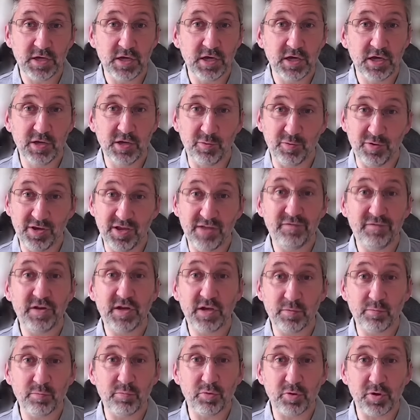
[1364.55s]
who are living
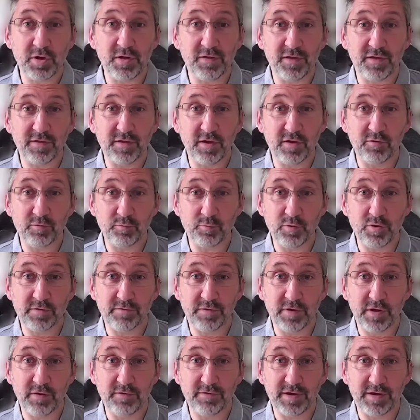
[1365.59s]
and breathing those
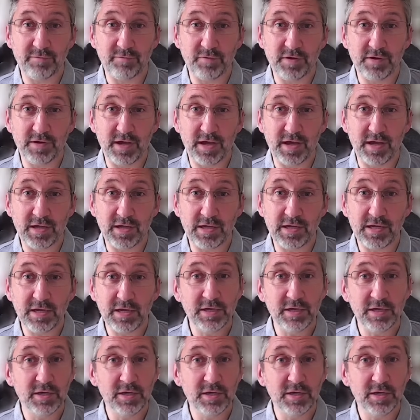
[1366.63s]
workflows every day.